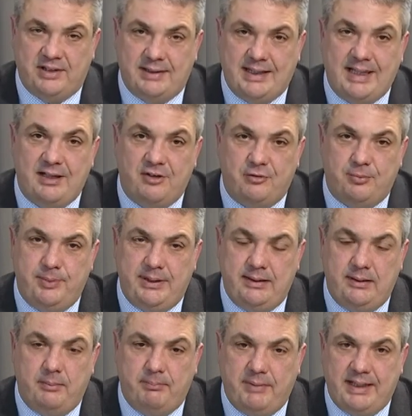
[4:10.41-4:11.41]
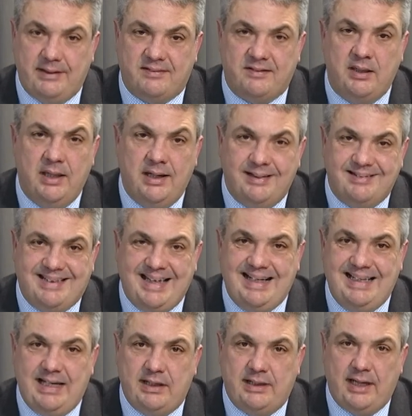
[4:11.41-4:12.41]
And that has meant
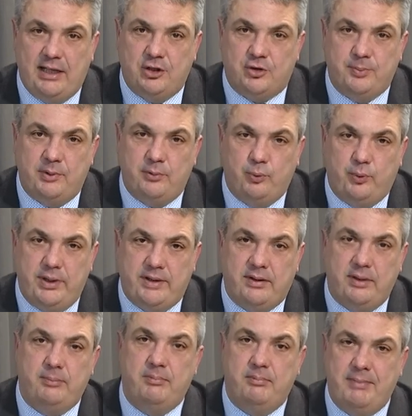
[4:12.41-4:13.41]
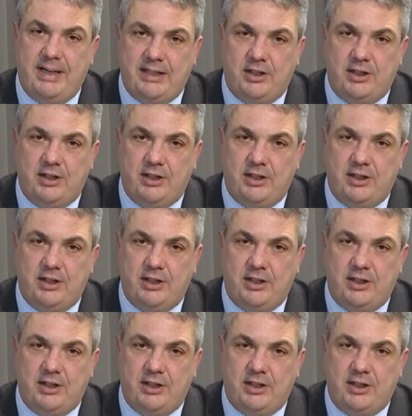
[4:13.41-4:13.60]
daily engagement with them,